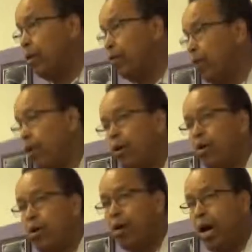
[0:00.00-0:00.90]
We
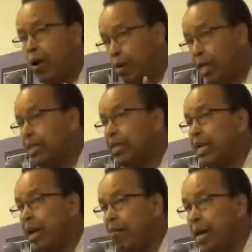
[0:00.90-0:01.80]
all know our
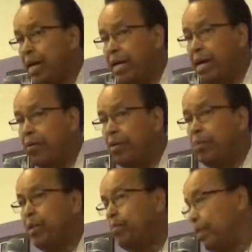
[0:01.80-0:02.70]
cultural
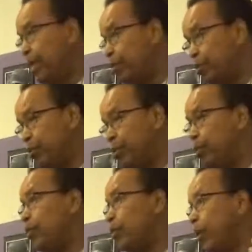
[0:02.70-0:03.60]
background. People come to
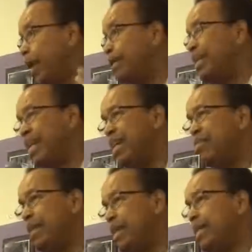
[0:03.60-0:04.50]
you, you can't
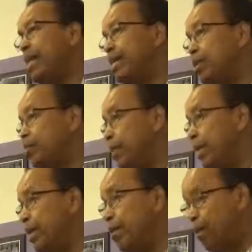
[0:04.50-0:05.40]
leave and then
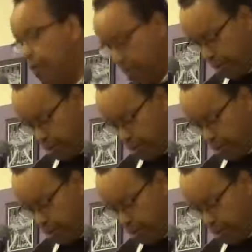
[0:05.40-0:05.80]
simply go.